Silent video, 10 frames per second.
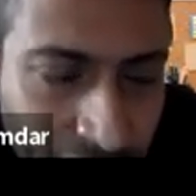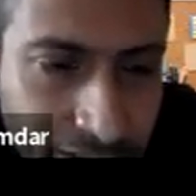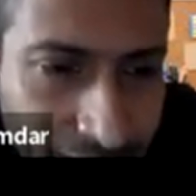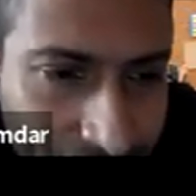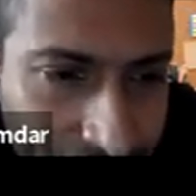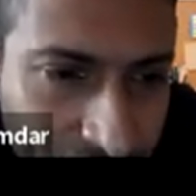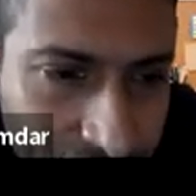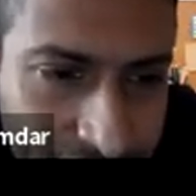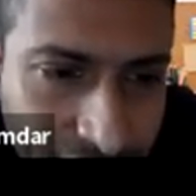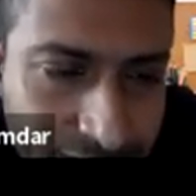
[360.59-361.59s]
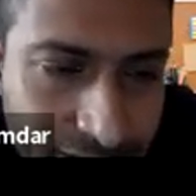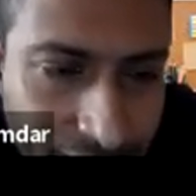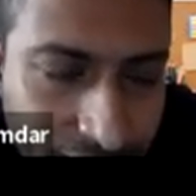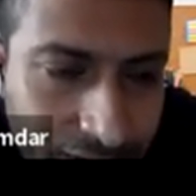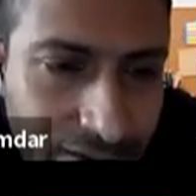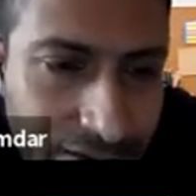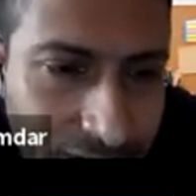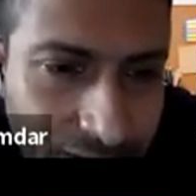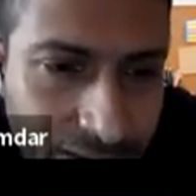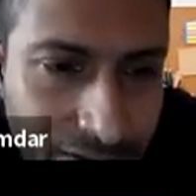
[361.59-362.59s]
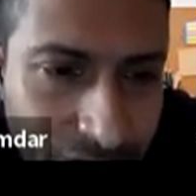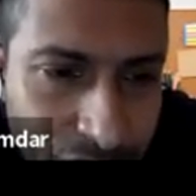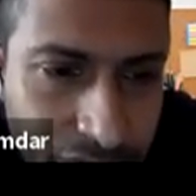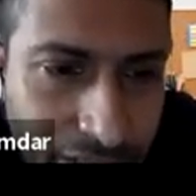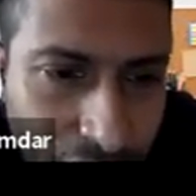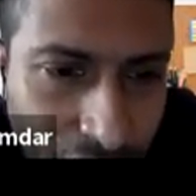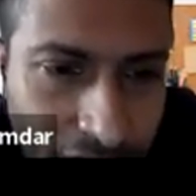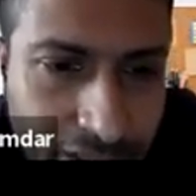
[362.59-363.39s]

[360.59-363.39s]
Again, the construction here would take order